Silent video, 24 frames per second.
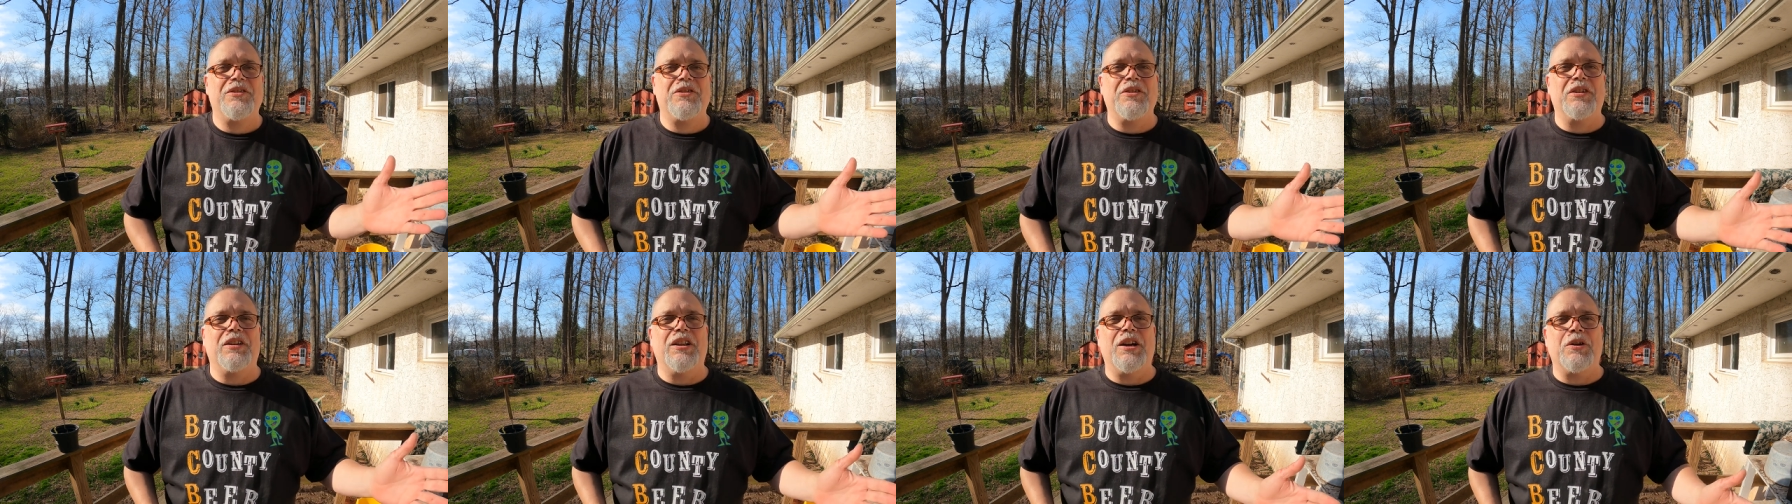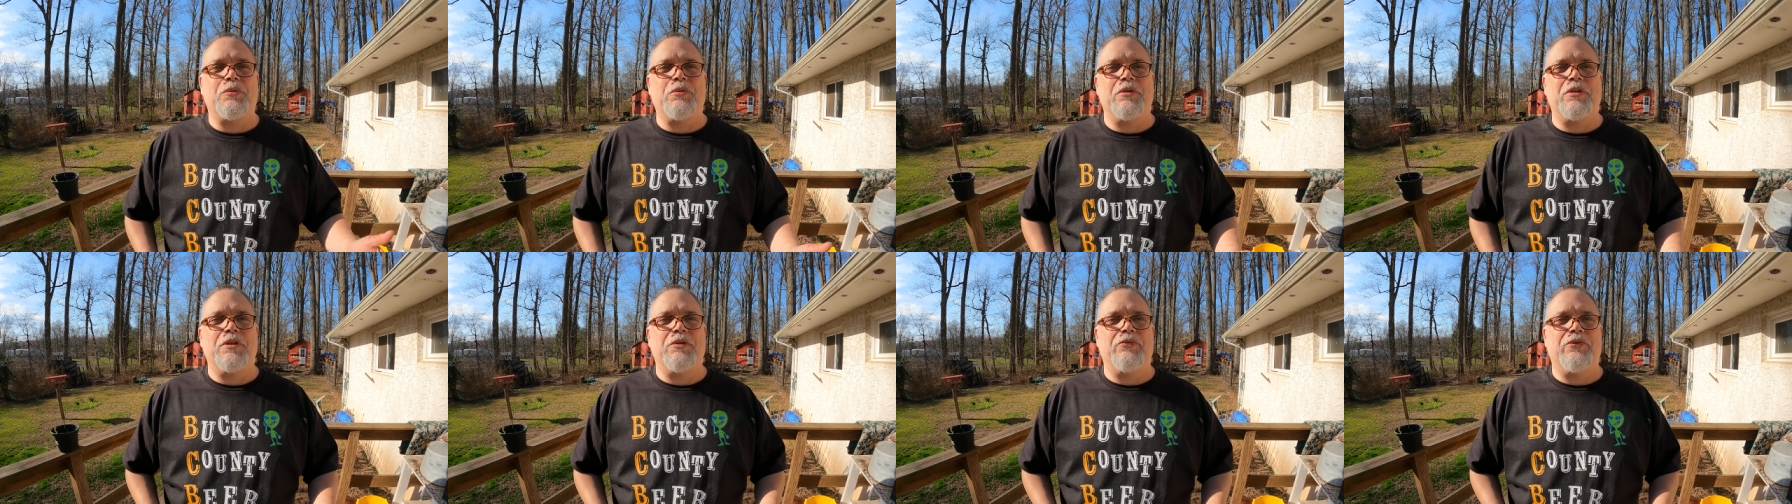Good
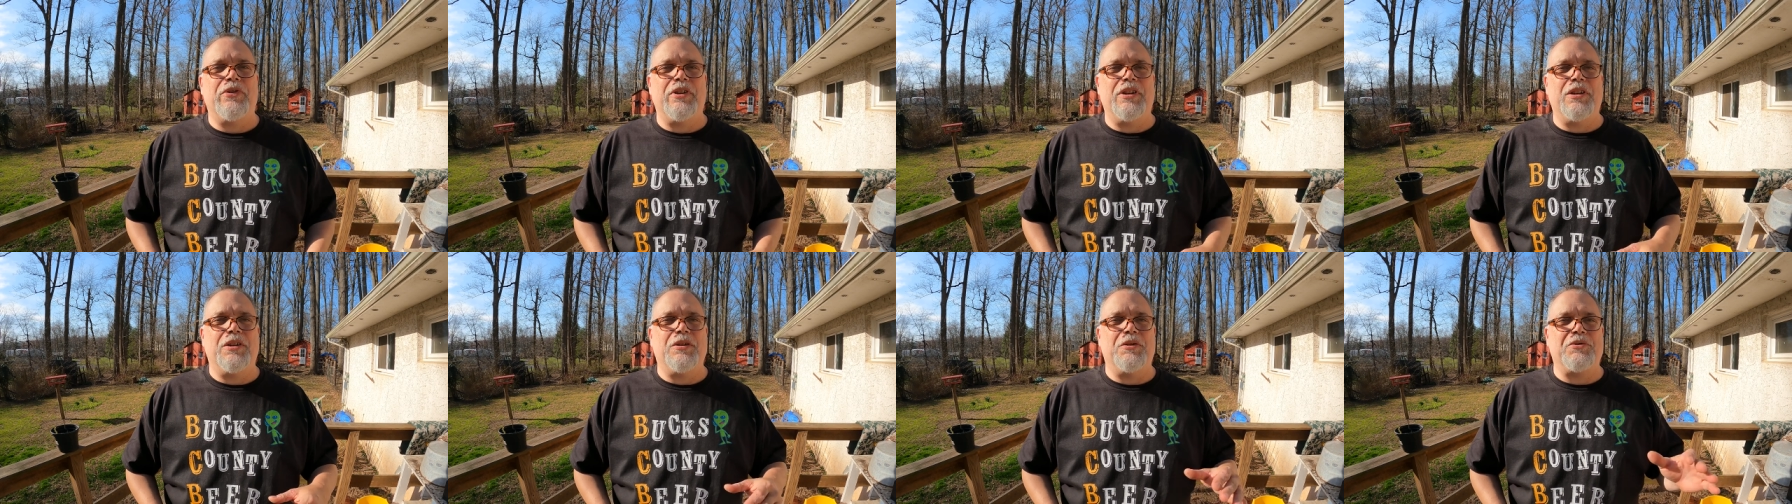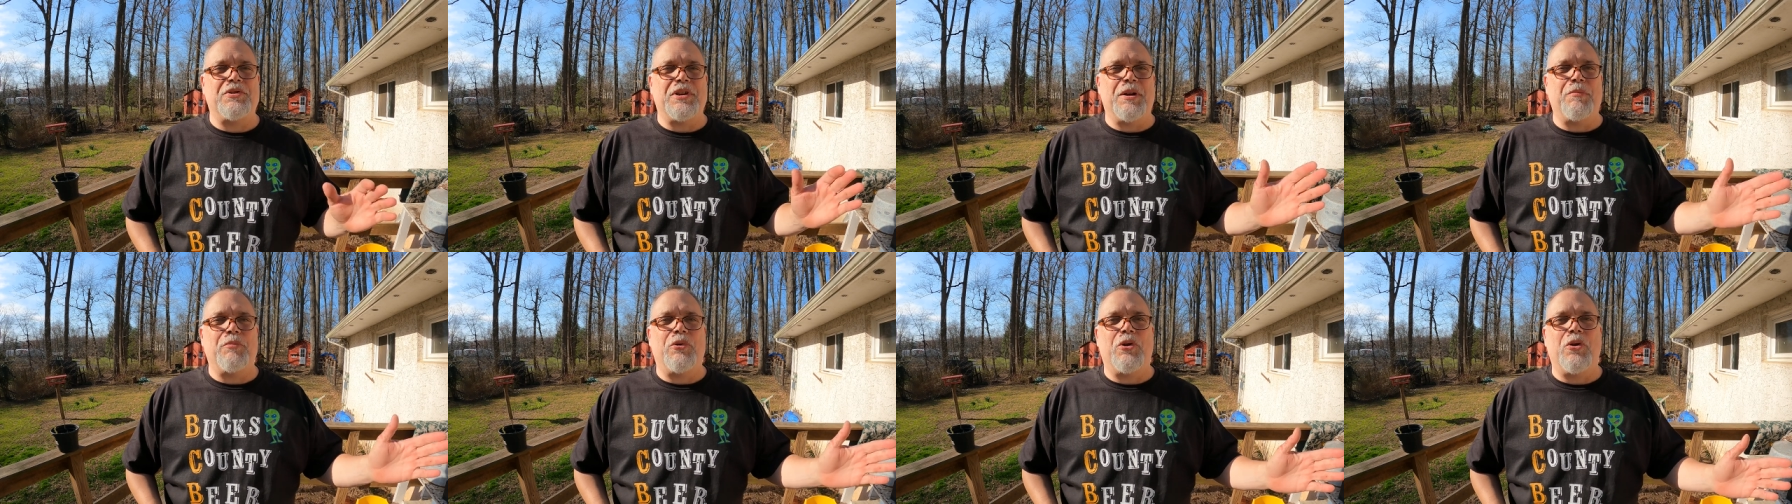luck with your
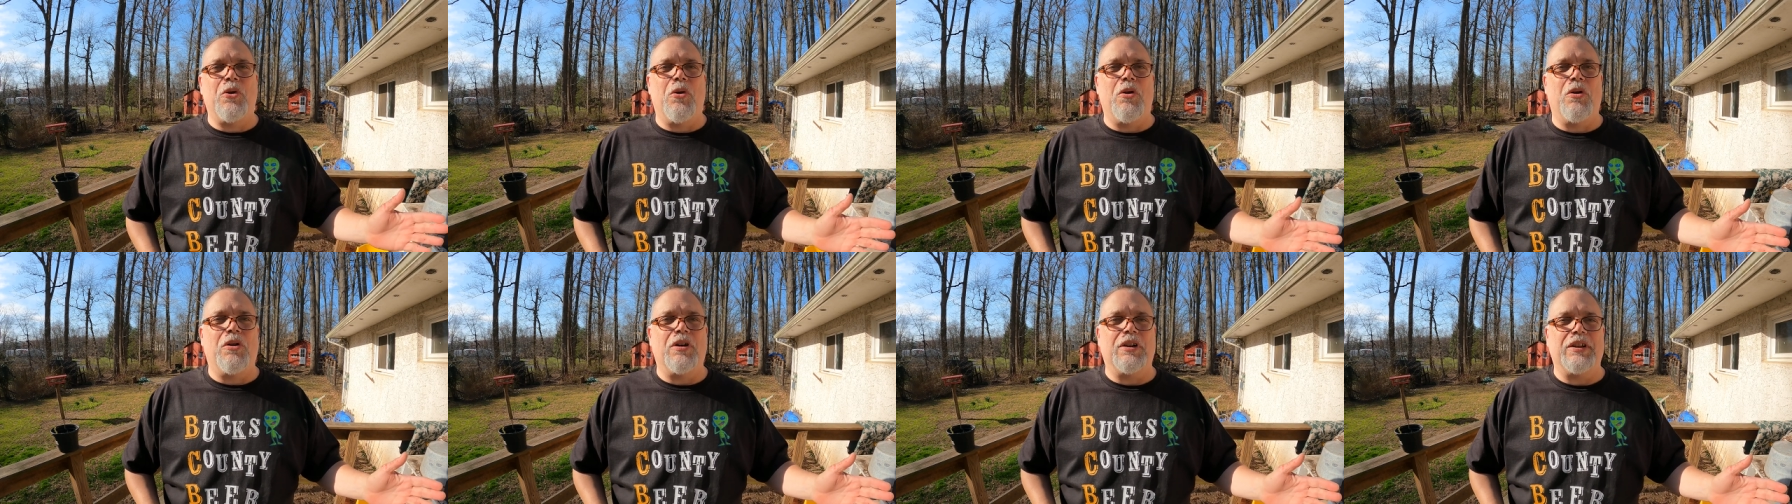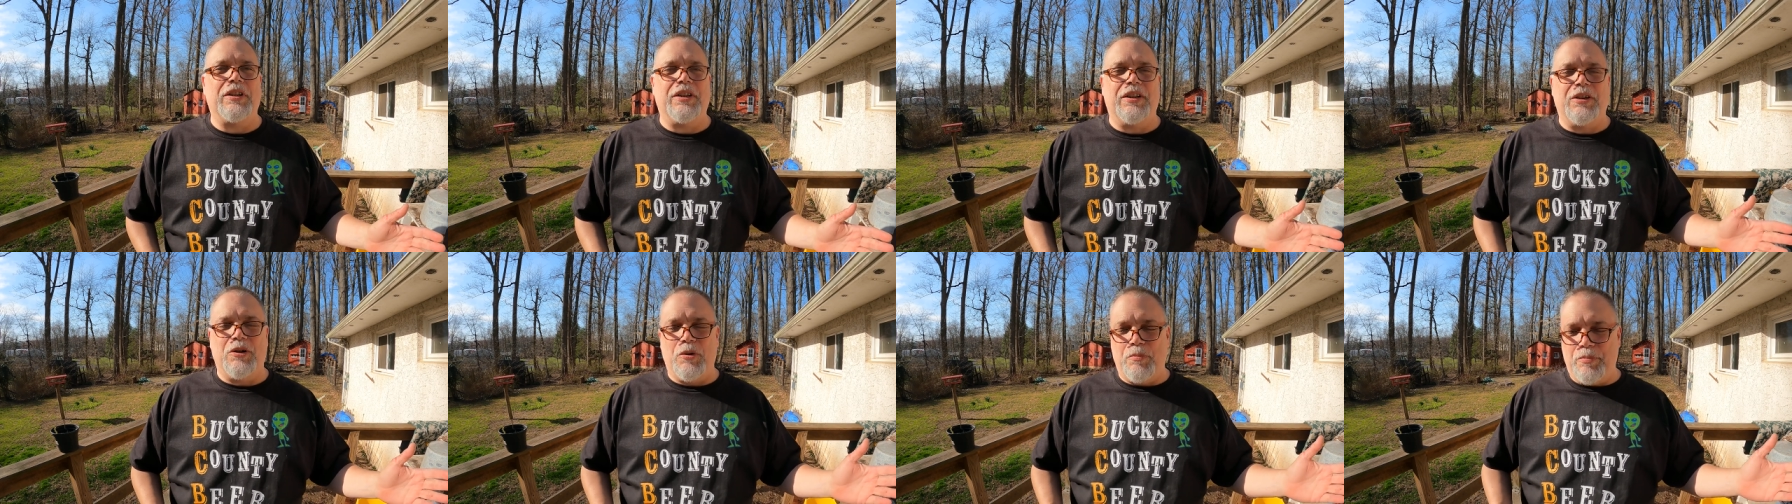videos, I'm
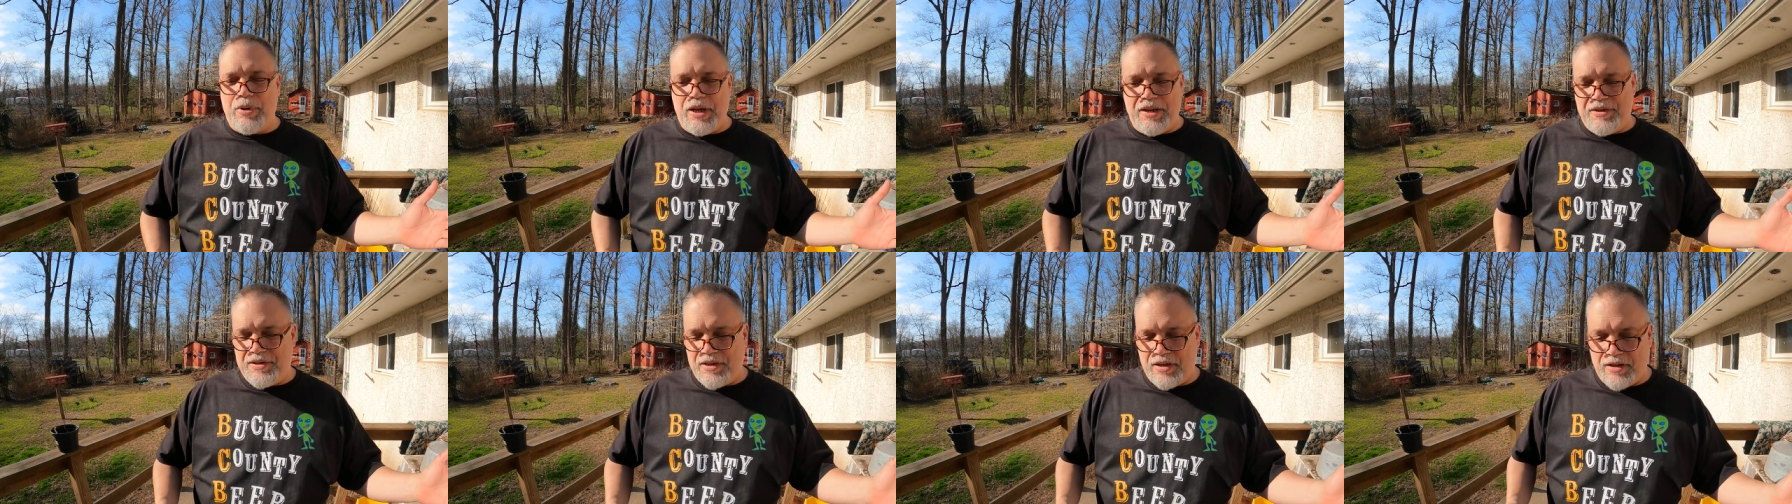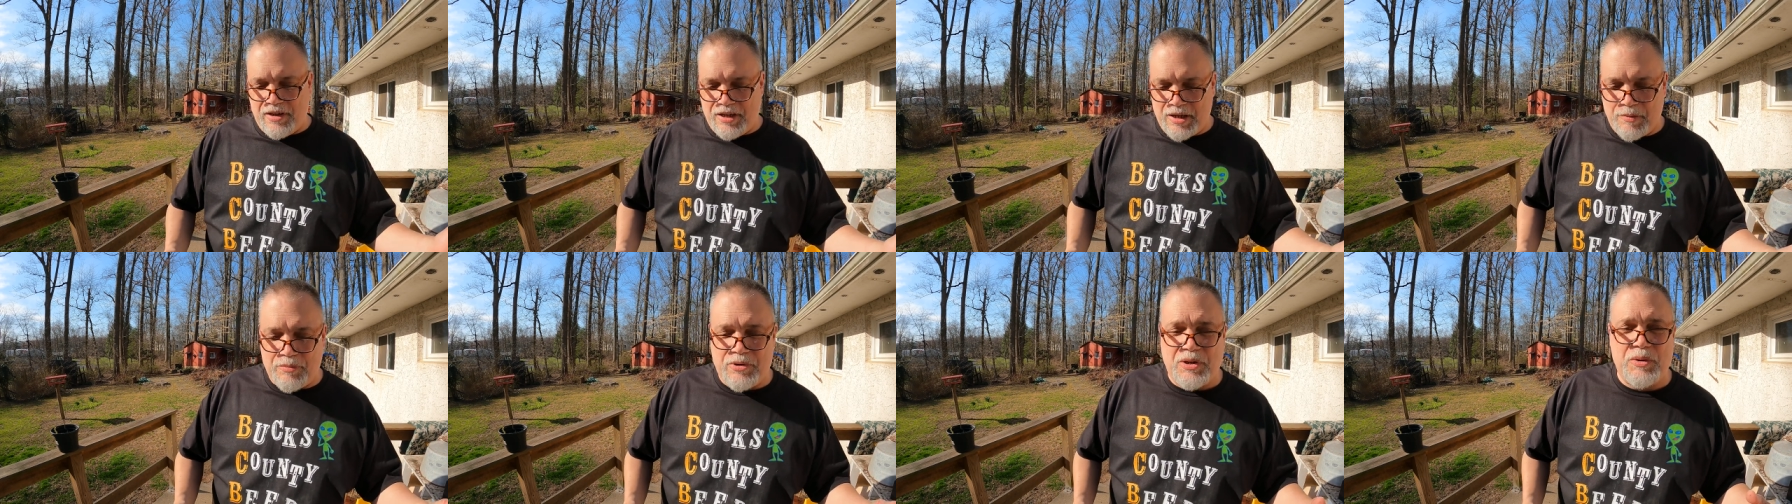gone. You know,
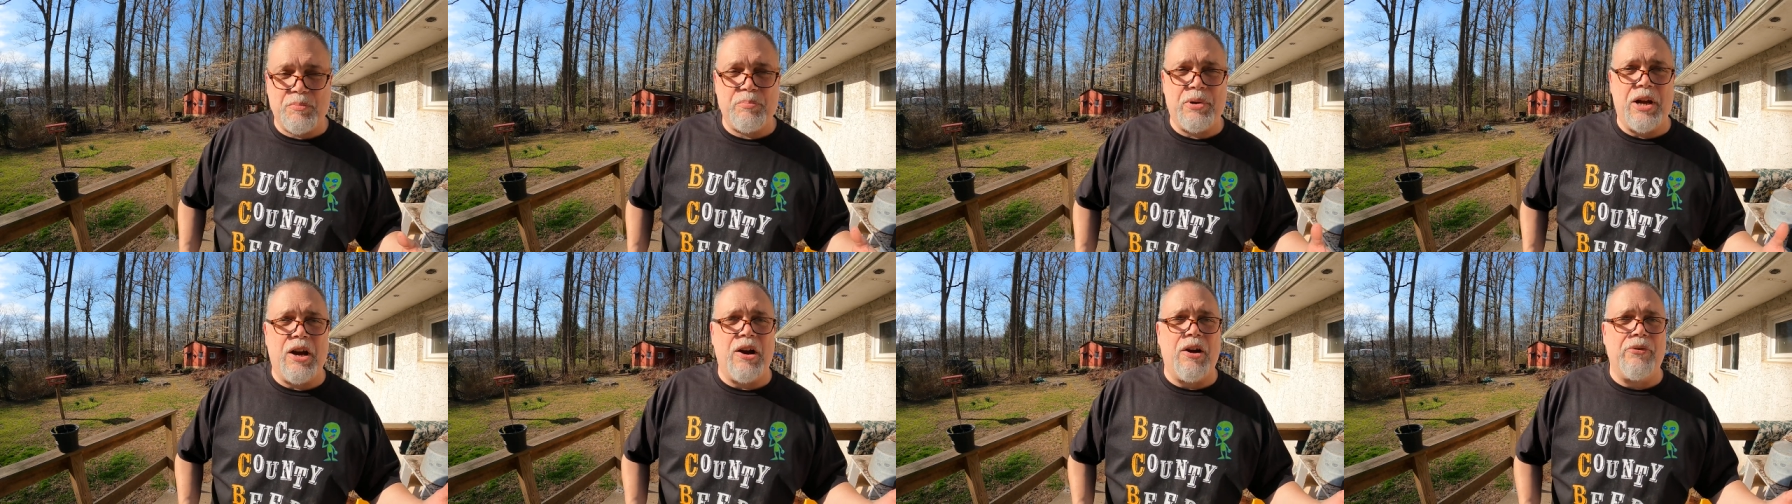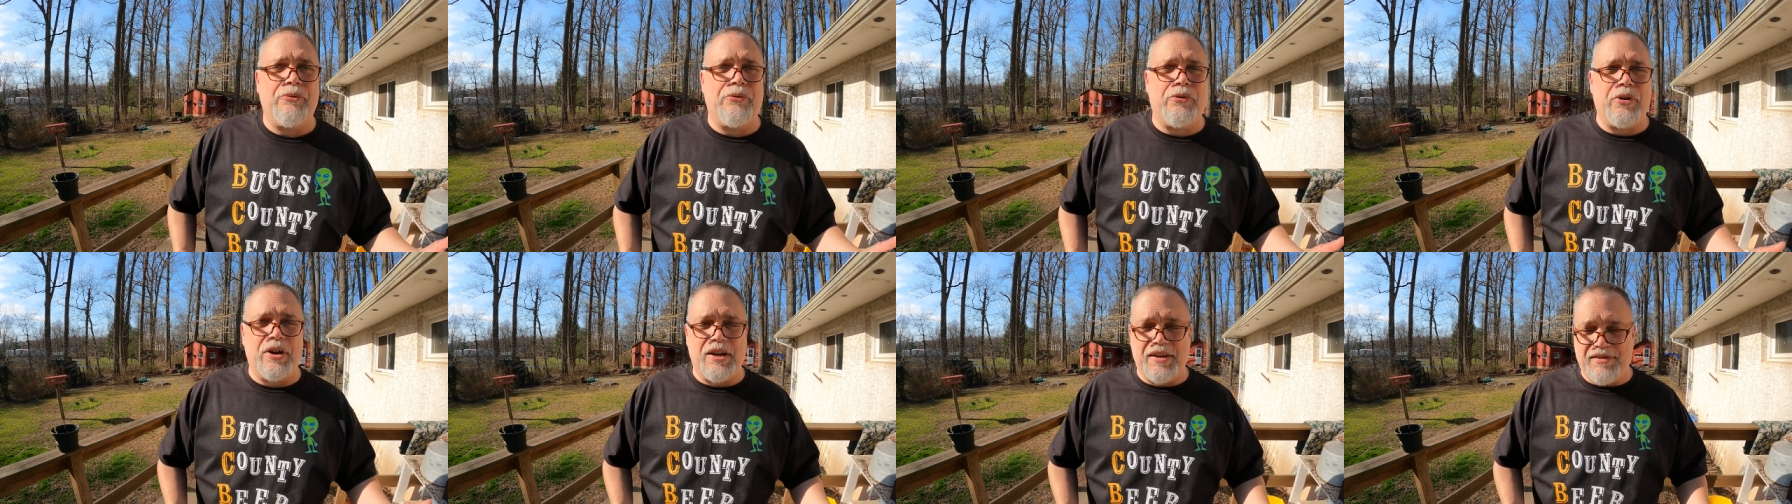basically, I'm just
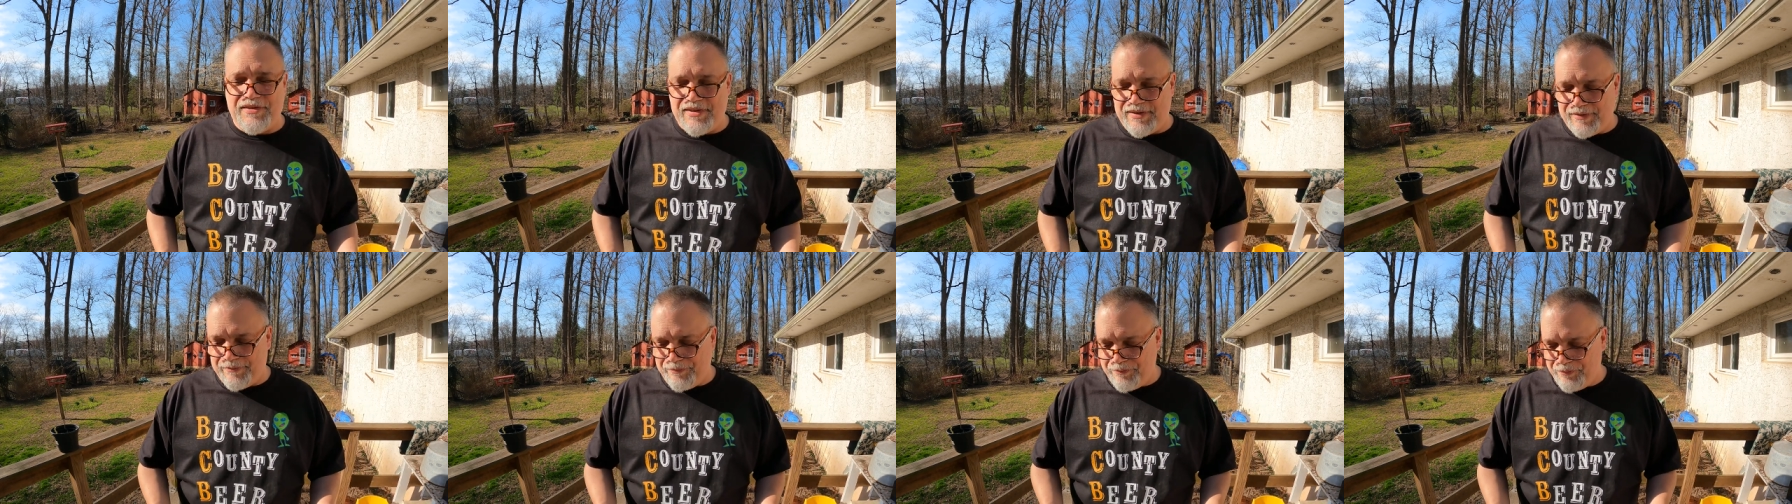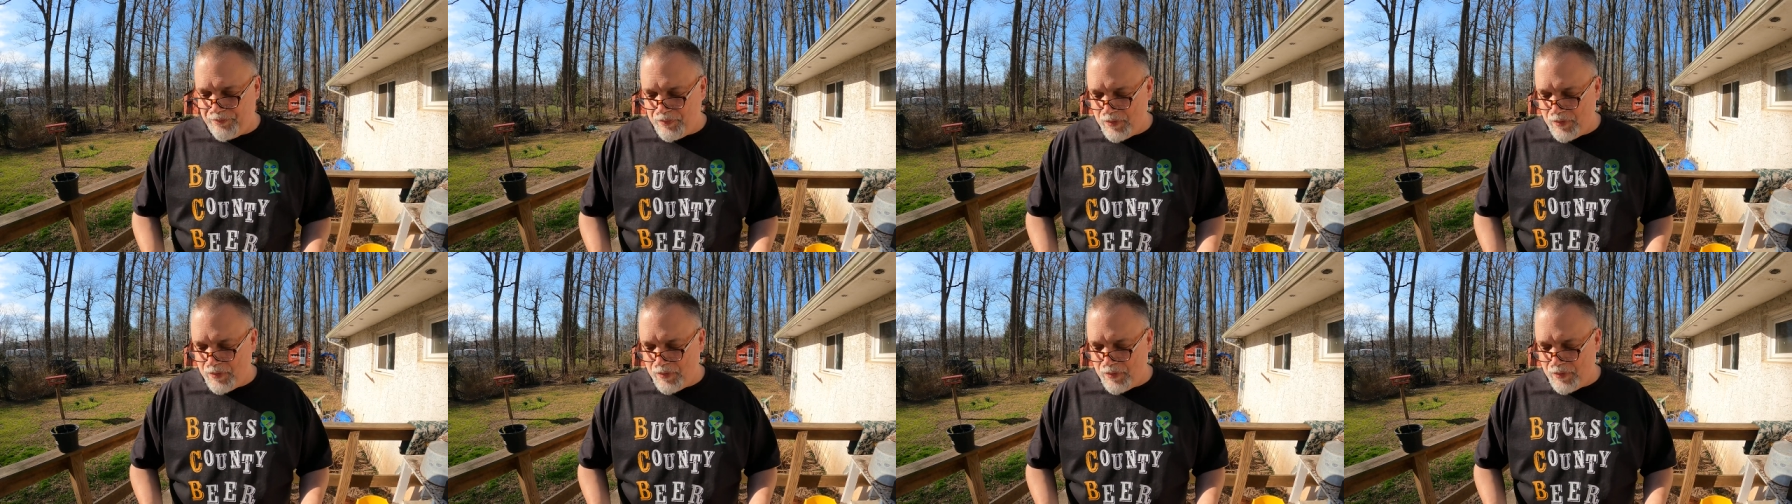paraphrasing.